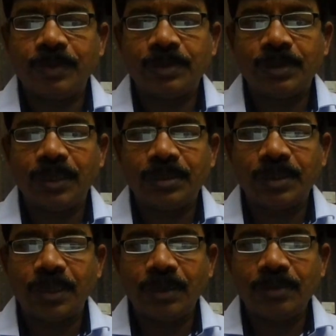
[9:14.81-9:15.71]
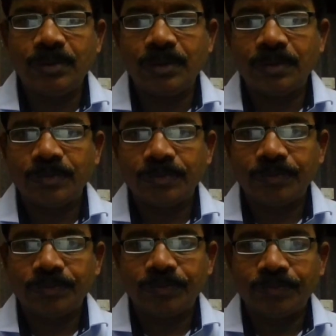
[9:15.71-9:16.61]
sales accounts
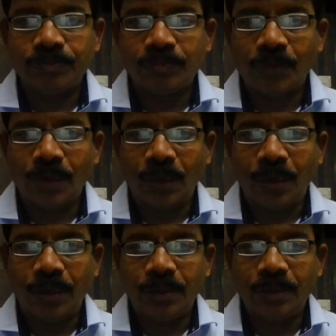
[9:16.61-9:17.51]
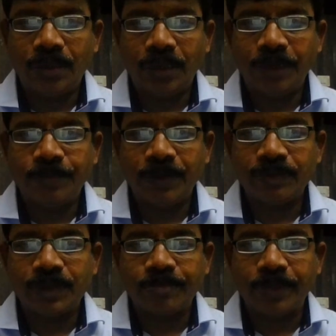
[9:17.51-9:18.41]
and type of
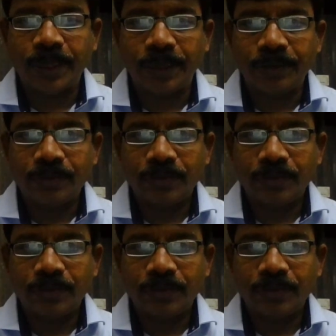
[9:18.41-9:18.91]
supply.